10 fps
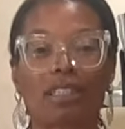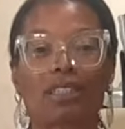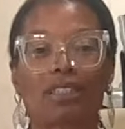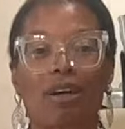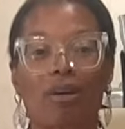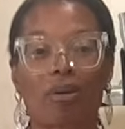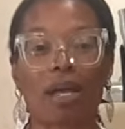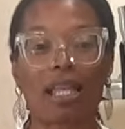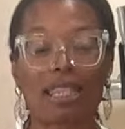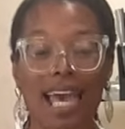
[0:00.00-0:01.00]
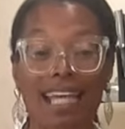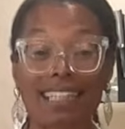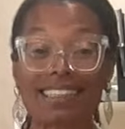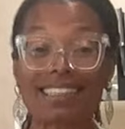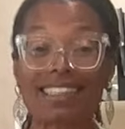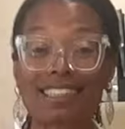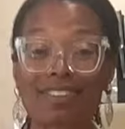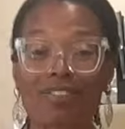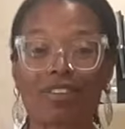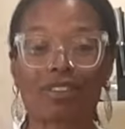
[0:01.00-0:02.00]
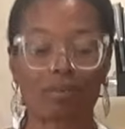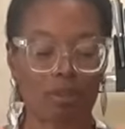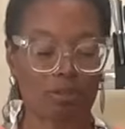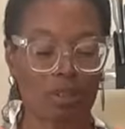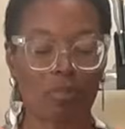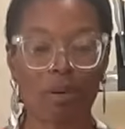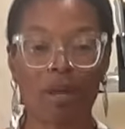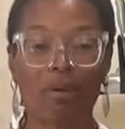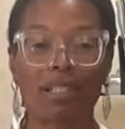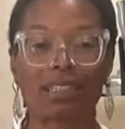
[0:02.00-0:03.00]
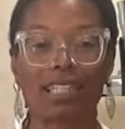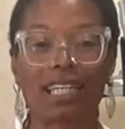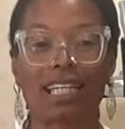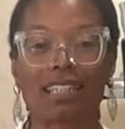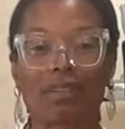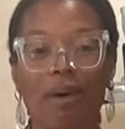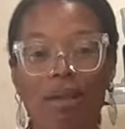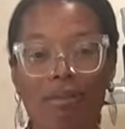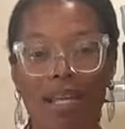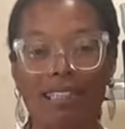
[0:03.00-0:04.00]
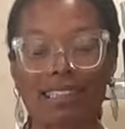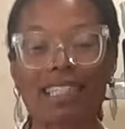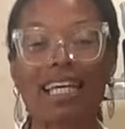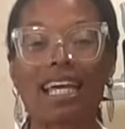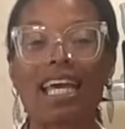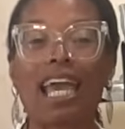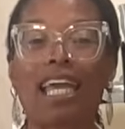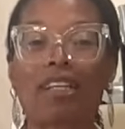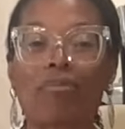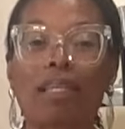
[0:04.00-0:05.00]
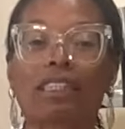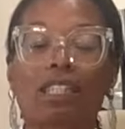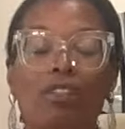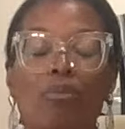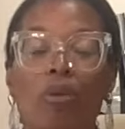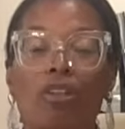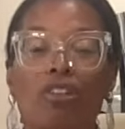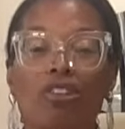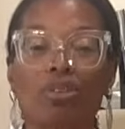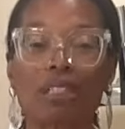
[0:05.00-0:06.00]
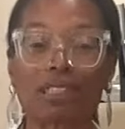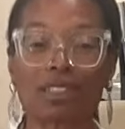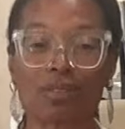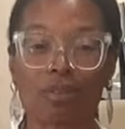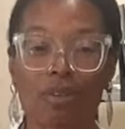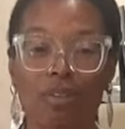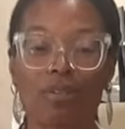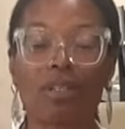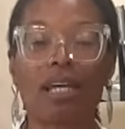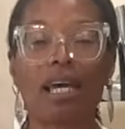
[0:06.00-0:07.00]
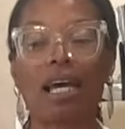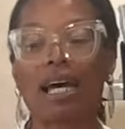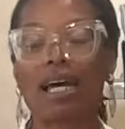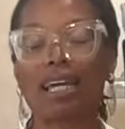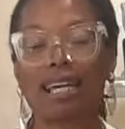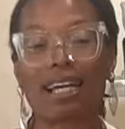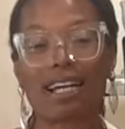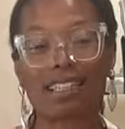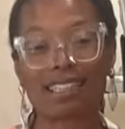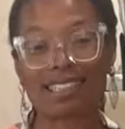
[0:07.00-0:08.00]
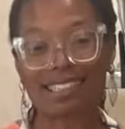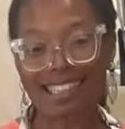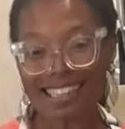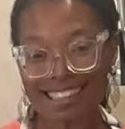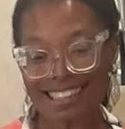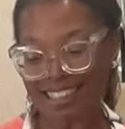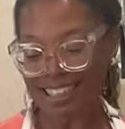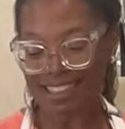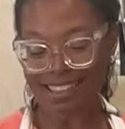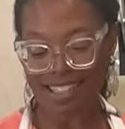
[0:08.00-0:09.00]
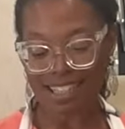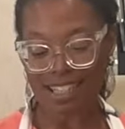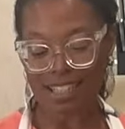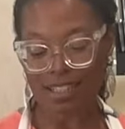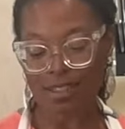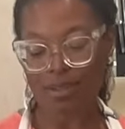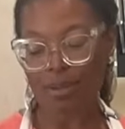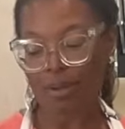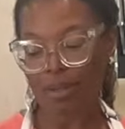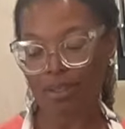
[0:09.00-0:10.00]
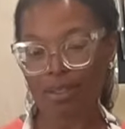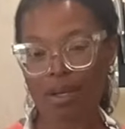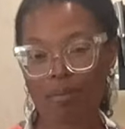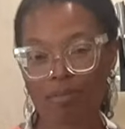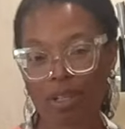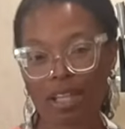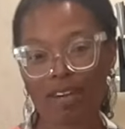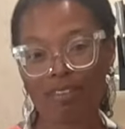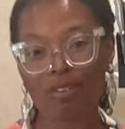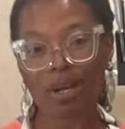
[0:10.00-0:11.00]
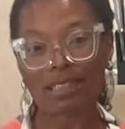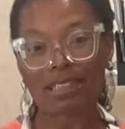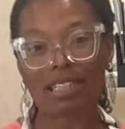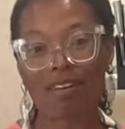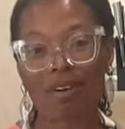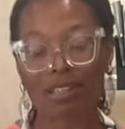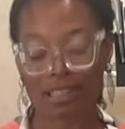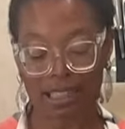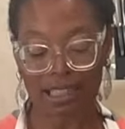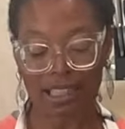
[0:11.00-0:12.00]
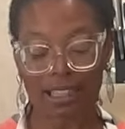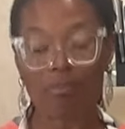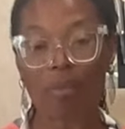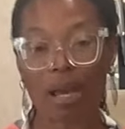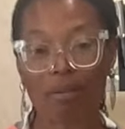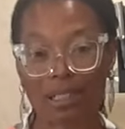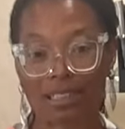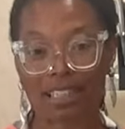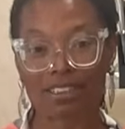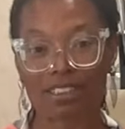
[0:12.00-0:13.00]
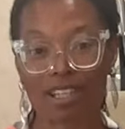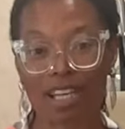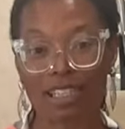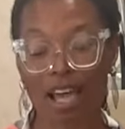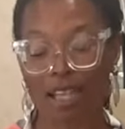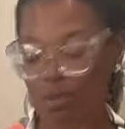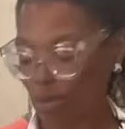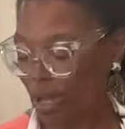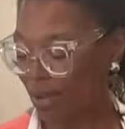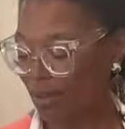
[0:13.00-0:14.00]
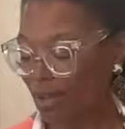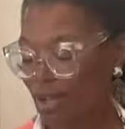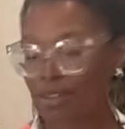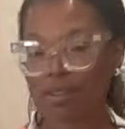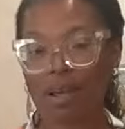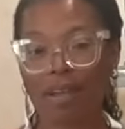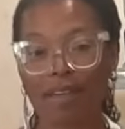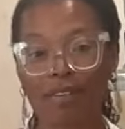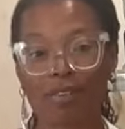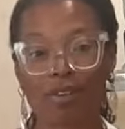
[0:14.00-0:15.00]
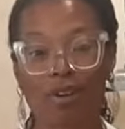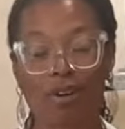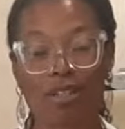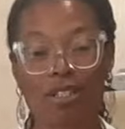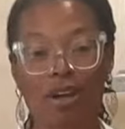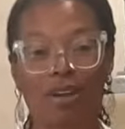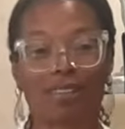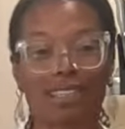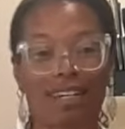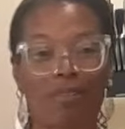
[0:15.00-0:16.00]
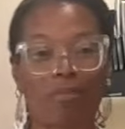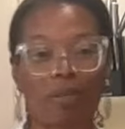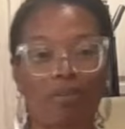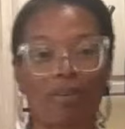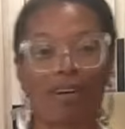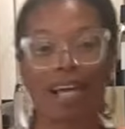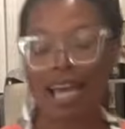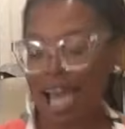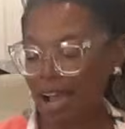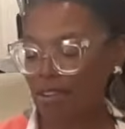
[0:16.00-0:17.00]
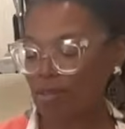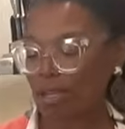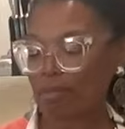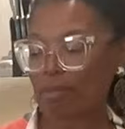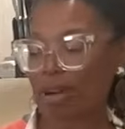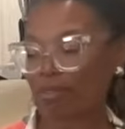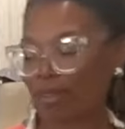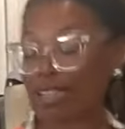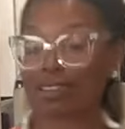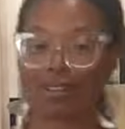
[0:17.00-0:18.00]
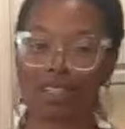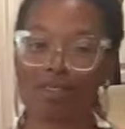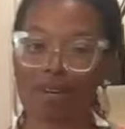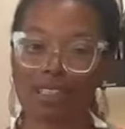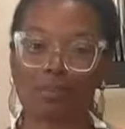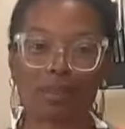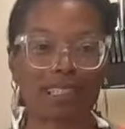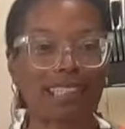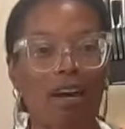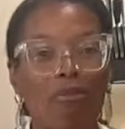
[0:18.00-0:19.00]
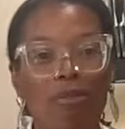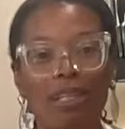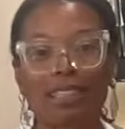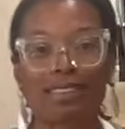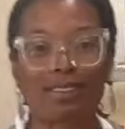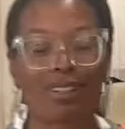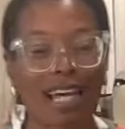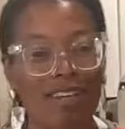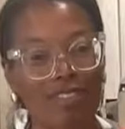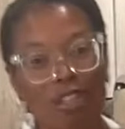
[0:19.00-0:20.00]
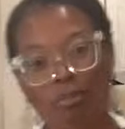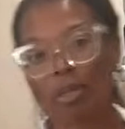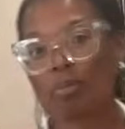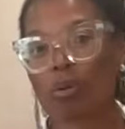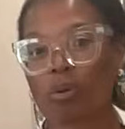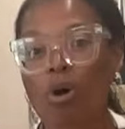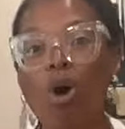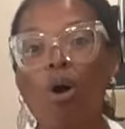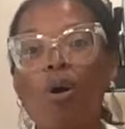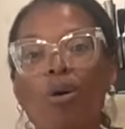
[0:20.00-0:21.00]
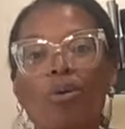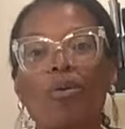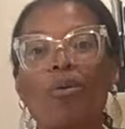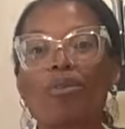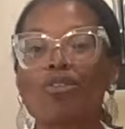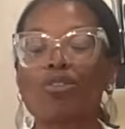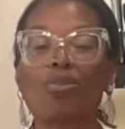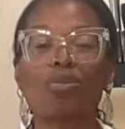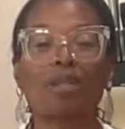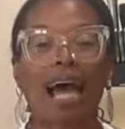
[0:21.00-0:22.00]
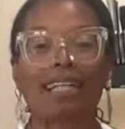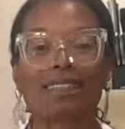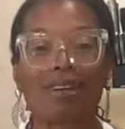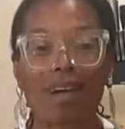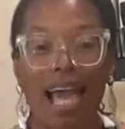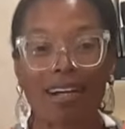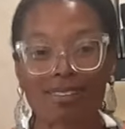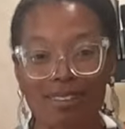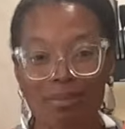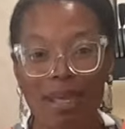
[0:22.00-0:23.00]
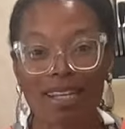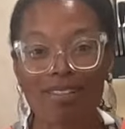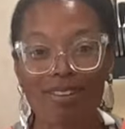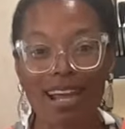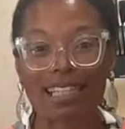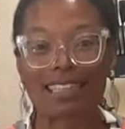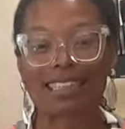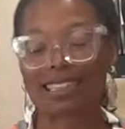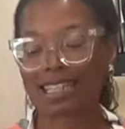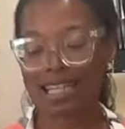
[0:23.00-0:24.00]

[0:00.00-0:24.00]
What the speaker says: So that is the difference between the brown rice and the white rice, and it makes it a little more nutritious for you. In addition, you know that a lot of the rices have arsenic in it. Brown rice has it as well. So I like to encourage or tell people how you make brown rice or any rice, because I'll run into a lot of young people who do not know how to make rice.